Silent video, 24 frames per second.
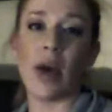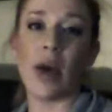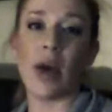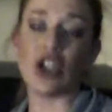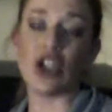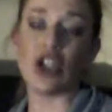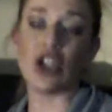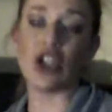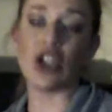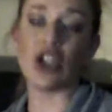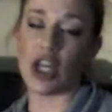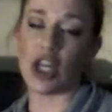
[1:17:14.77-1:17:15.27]

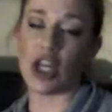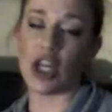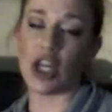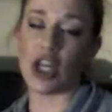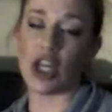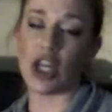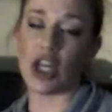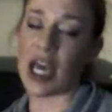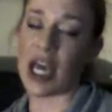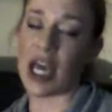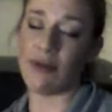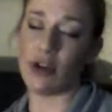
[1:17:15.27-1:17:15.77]
the way
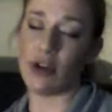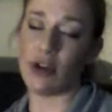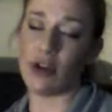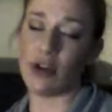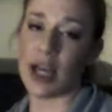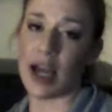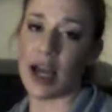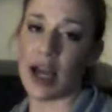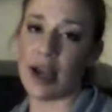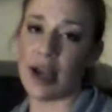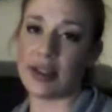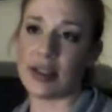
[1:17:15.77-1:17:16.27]
she
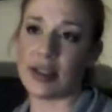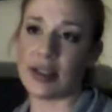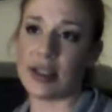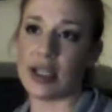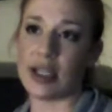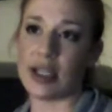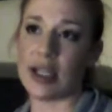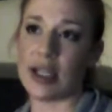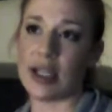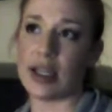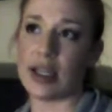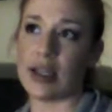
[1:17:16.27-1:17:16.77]
advertises
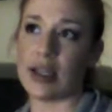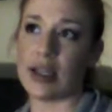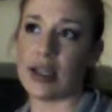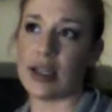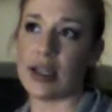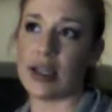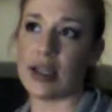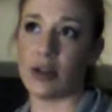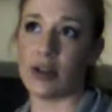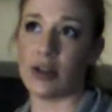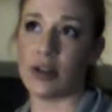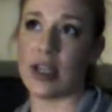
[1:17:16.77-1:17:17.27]
it or
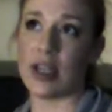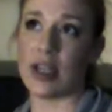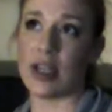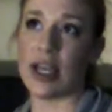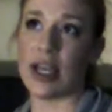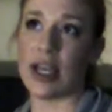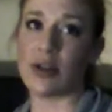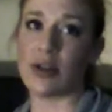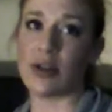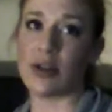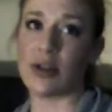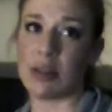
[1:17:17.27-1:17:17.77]
tells them
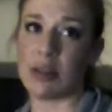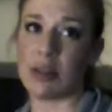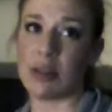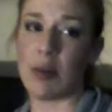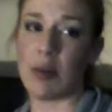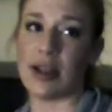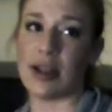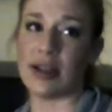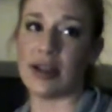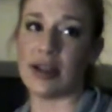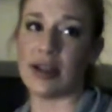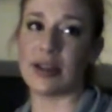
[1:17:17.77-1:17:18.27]
about it is,
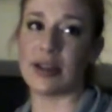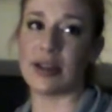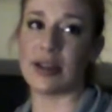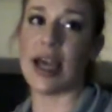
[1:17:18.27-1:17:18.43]
yeah,